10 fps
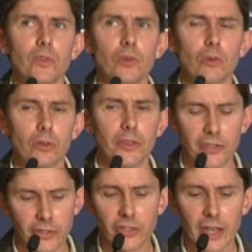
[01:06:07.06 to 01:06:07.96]
all of this
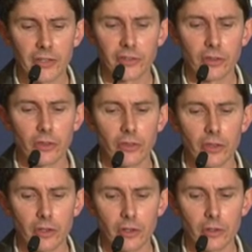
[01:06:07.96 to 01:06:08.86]
suggests that
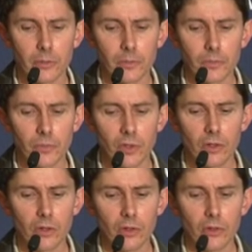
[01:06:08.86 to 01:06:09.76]

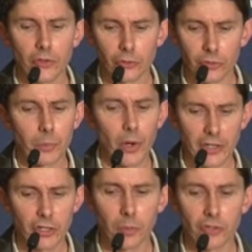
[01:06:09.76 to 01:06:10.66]
the sort of
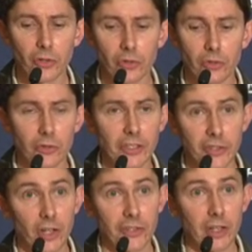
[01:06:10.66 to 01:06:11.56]
pressure put on these
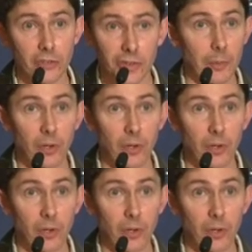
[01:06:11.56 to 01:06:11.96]
cartels in that